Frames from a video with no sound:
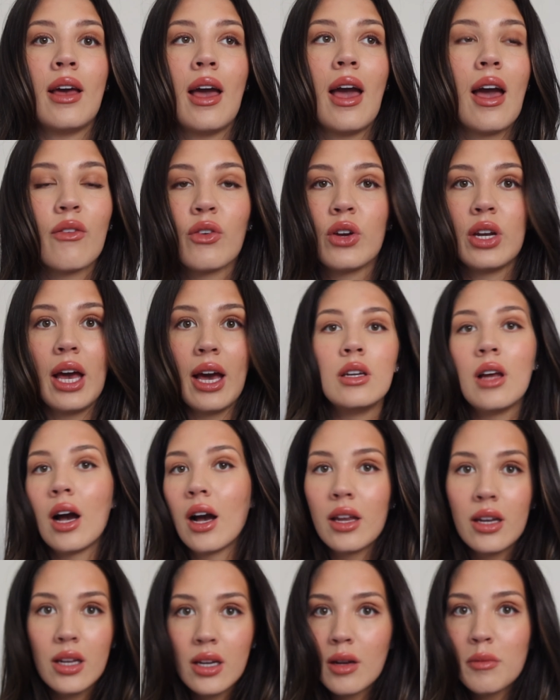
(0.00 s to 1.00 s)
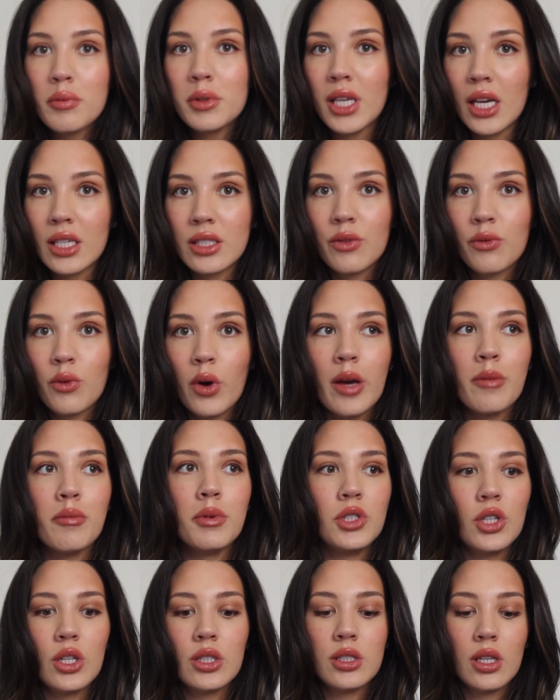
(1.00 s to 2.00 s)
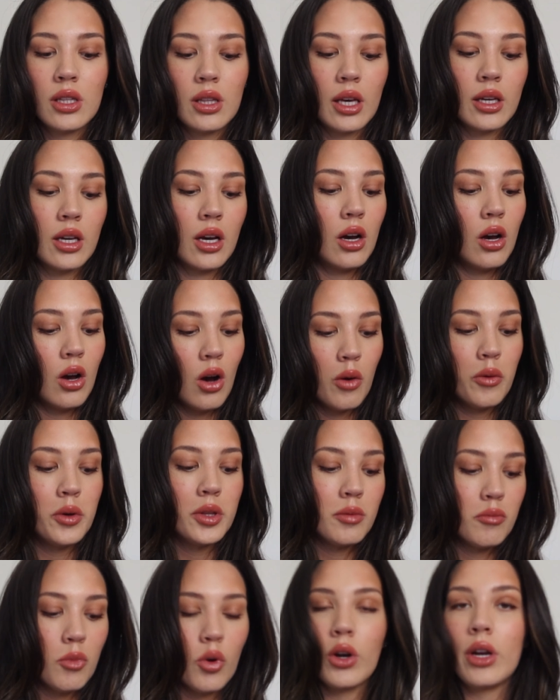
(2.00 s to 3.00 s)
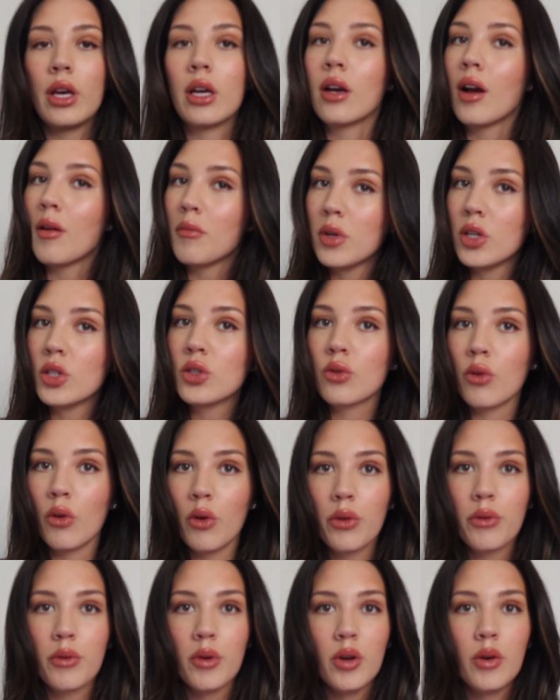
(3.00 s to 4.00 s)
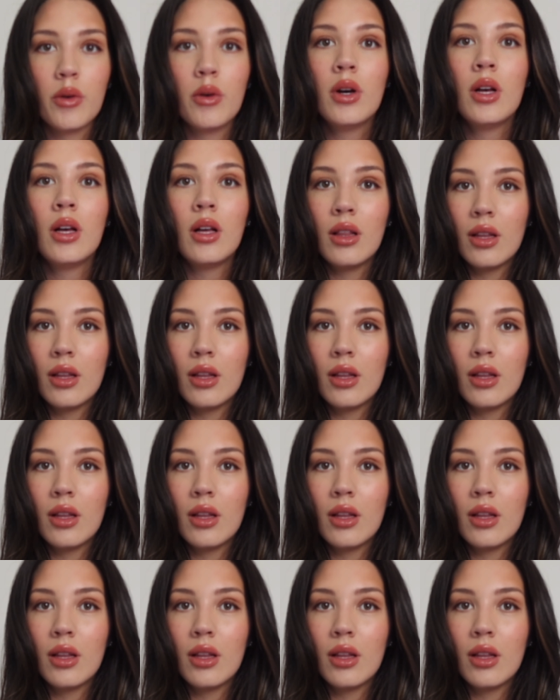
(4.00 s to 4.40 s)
Every day. Not in an obsessive way, but just in like a, oh, in the morning, I'm going to scroll through,